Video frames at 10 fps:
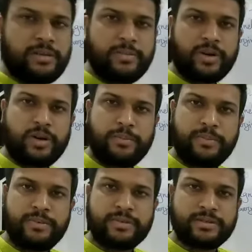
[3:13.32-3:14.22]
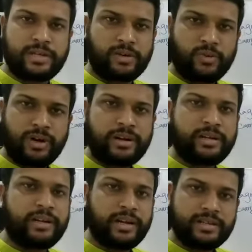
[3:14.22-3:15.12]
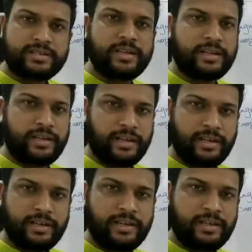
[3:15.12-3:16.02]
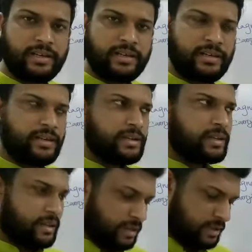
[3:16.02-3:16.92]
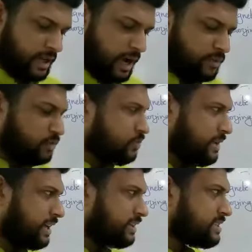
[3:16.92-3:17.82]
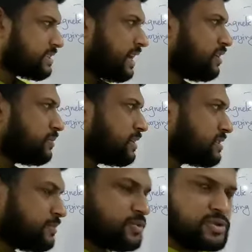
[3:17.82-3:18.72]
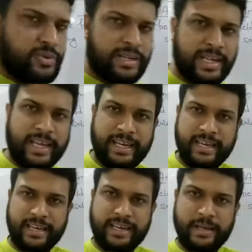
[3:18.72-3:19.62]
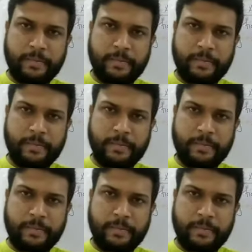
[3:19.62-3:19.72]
of circular turns are there. How to make this kind of thing? Suppose you are taking a